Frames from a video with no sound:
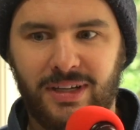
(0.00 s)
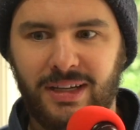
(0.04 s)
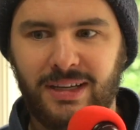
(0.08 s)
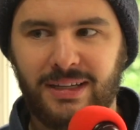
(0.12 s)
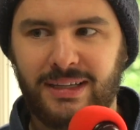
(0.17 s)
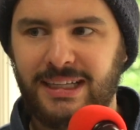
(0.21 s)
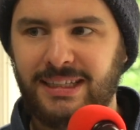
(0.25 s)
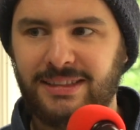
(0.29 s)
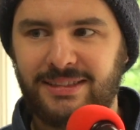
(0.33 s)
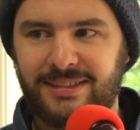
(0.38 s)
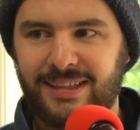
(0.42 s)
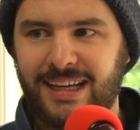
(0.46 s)

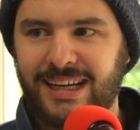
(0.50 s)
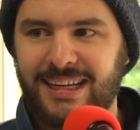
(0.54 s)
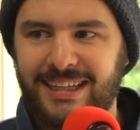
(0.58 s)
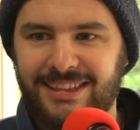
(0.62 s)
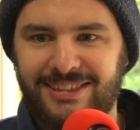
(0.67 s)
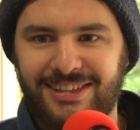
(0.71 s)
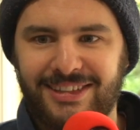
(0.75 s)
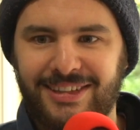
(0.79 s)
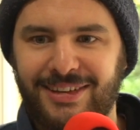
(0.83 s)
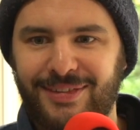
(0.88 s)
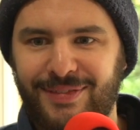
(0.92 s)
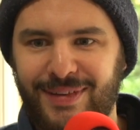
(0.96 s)
He said
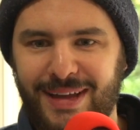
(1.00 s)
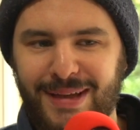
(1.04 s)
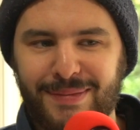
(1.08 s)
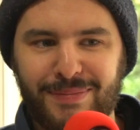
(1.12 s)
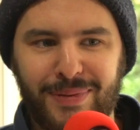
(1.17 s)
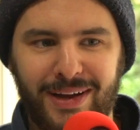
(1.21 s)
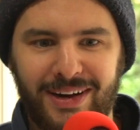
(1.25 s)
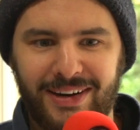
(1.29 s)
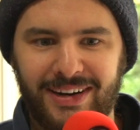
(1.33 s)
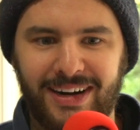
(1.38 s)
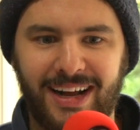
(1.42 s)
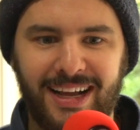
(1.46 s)
he's a
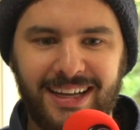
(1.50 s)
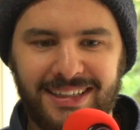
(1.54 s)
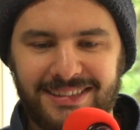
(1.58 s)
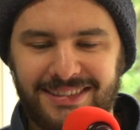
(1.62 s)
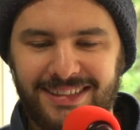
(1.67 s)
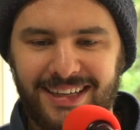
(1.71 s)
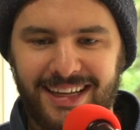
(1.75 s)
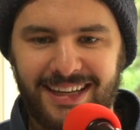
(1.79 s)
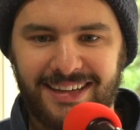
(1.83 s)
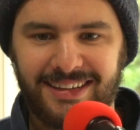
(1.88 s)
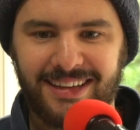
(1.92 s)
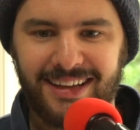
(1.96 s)
vampire, and I
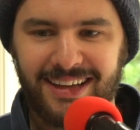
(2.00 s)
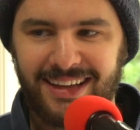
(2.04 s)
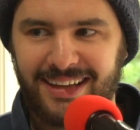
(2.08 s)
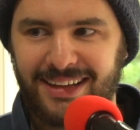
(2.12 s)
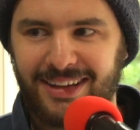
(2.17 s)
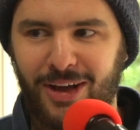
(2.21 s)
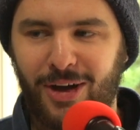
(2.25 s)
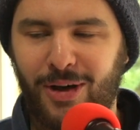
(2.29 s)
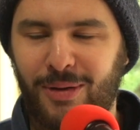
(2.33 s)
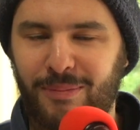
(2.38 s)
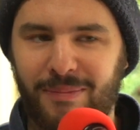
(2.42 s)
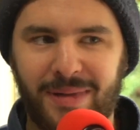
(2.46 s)
said,
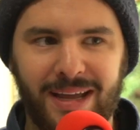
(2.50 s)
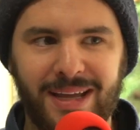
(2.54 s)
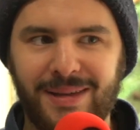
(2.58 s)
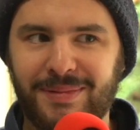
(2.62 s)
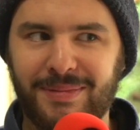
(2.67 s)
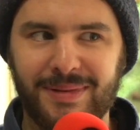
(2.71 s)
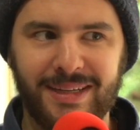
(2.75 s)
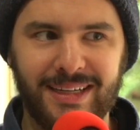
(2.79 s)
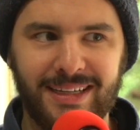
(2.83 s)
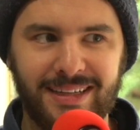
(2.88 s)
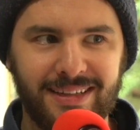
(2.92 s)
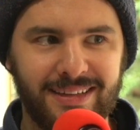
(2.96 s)
oh,
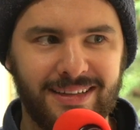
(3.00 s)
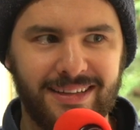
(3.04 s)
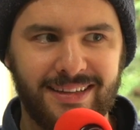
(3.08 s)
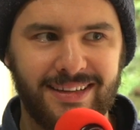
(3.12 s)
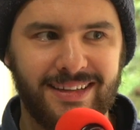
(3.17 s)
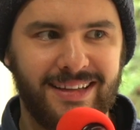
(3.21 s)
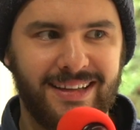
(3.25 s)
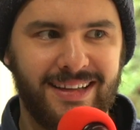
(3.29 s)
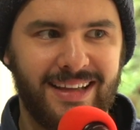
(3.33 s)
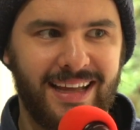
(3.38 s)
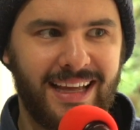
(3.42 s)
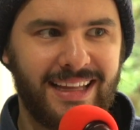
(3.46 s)
maybe.
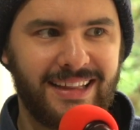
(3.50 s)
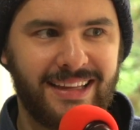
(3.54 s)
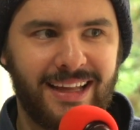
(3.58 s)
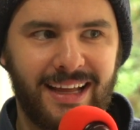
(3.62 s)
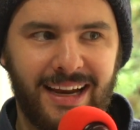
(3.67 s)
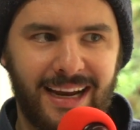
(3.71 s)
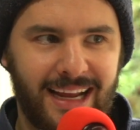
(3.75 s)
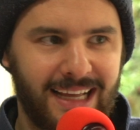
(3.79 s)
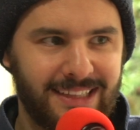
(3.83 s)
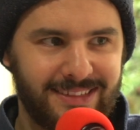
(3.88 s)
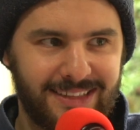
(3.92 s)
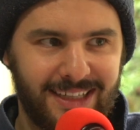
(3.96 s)
And
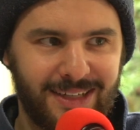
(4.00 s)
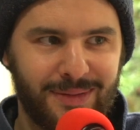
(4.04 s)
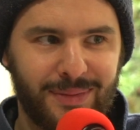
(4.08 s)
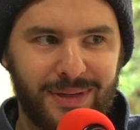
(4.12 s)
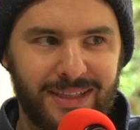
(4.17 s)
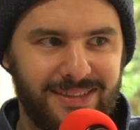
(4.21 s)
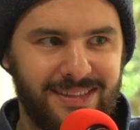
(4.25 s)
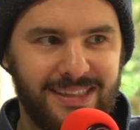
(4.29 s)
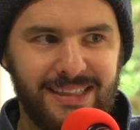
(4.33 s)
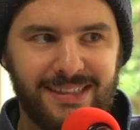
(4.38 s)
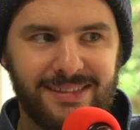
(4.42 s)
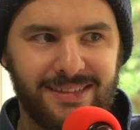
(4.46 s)
then has
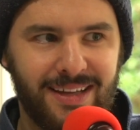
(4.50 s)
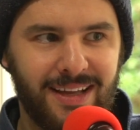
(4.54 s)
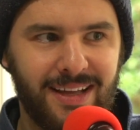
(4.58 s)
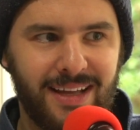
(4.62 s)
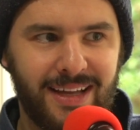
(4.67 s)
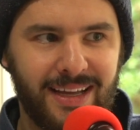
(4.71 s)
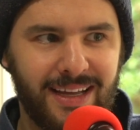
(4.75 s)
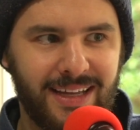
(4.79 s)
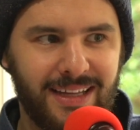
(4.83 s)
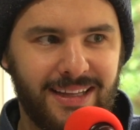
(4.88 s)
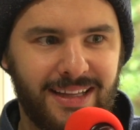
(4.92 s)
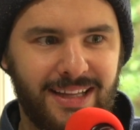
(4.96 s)
anybody seen his
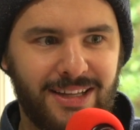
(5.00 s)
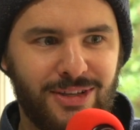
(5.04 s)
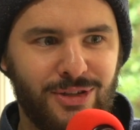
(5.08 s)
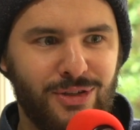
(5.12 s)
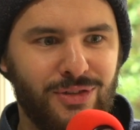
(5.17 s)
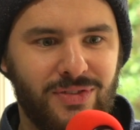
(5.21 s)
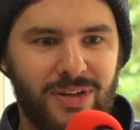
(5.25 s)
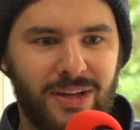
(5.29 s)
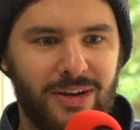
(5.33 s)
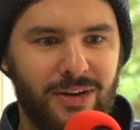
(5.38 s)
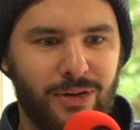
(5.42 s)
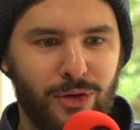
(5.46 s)
eye? And then you
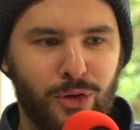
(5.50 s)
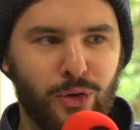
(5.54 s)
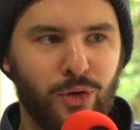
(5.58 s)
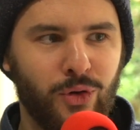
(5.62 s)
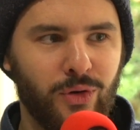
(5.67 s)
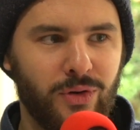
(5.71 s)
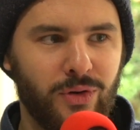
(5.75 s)
said who?